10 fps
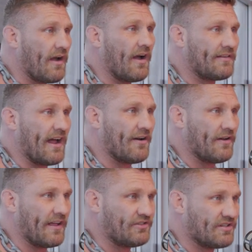I got down to
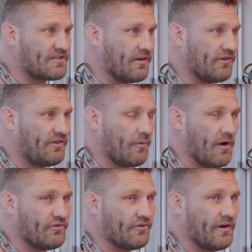like just under
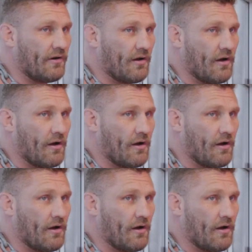200.